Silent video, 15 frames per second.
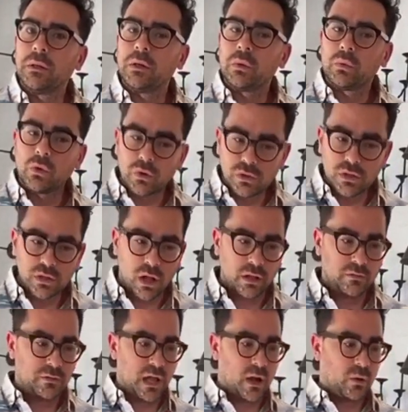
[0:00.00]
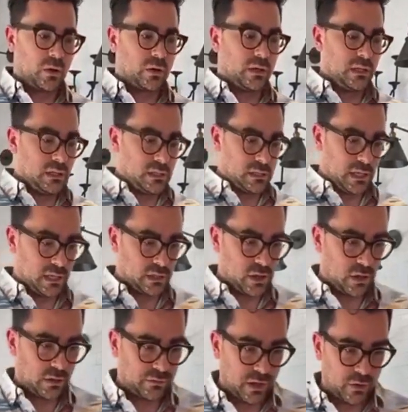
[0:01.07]
Roasted cauliflower, in this case,
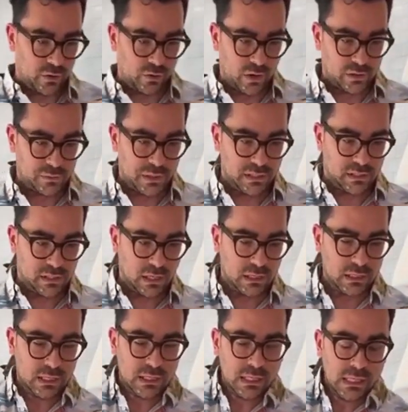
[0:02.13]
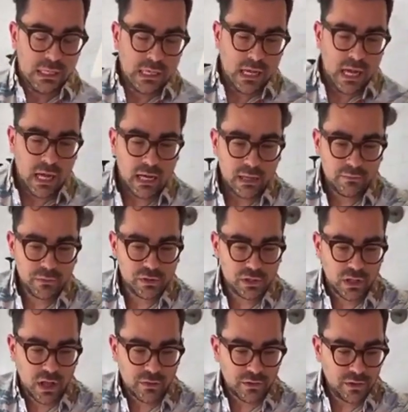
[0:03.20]
cauliflower crust pizza. There's a
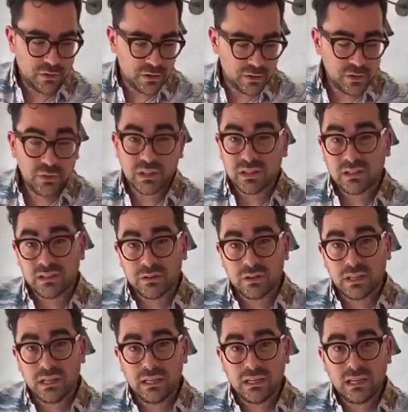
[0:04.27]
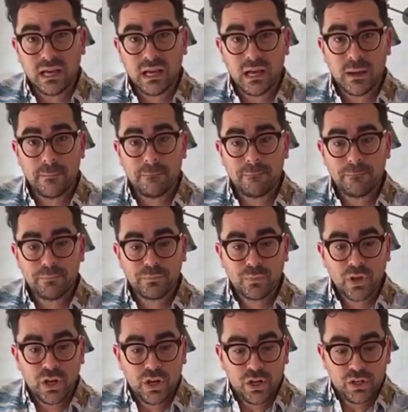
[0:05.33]
lot that you can do with it, clearly.
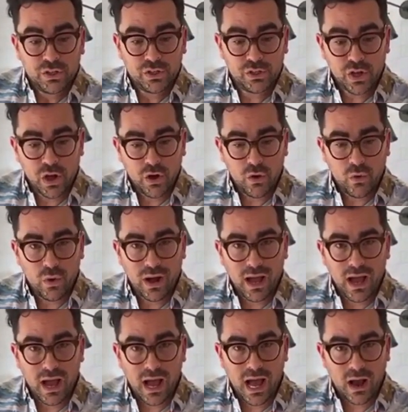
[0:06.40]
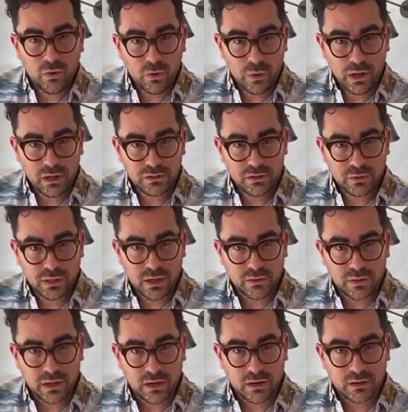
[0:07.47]
So how are we all doing out
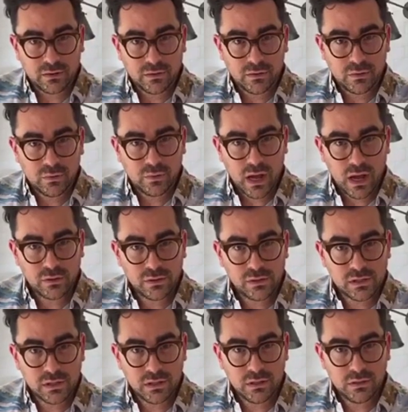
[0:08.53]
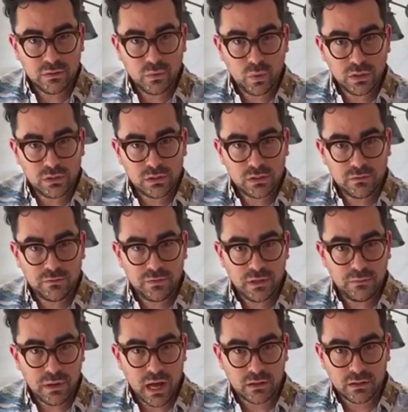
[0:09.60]
there? What's the
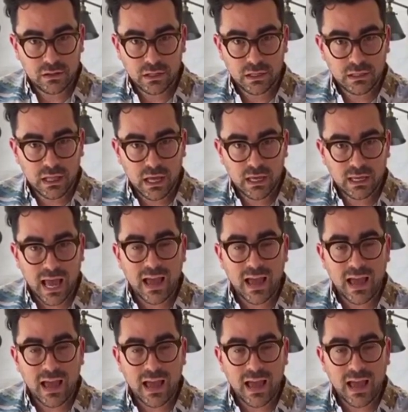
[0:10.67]
feedback looking like?